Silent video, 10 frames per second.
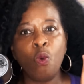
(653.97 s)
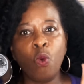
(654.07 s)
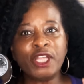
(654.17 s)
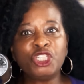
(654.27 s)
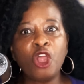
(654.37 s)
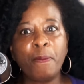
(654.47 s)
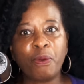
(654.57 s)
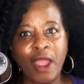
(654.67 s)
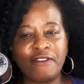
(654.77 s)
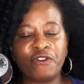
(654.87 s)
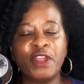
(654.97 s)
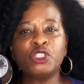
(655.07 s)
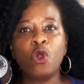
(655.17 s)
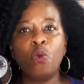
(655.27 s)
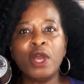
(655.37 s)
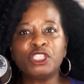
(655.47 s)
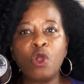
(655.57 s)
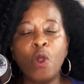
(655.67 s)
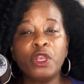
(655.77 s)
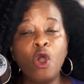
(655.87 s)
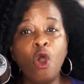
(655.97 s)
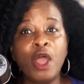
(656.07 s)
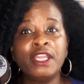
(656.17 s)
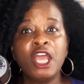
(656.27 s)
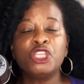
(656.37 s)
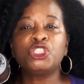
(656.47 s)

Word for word: What's your preference? What's going on?